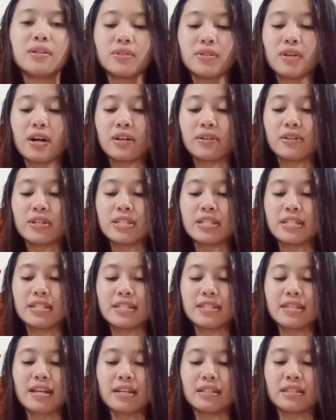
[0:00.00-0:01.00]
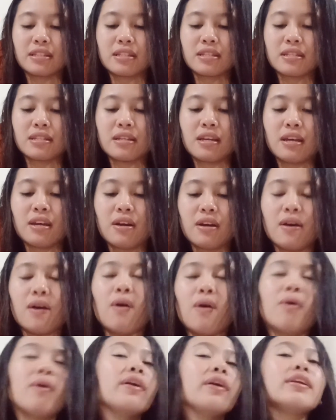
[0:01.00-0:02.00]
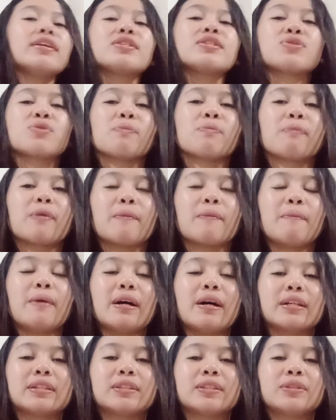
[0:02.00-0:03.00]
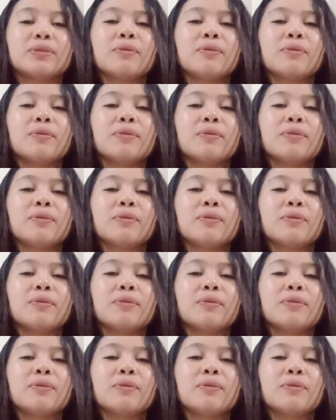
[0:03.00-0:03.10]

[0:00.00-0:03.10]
drug resistance or the superbugs.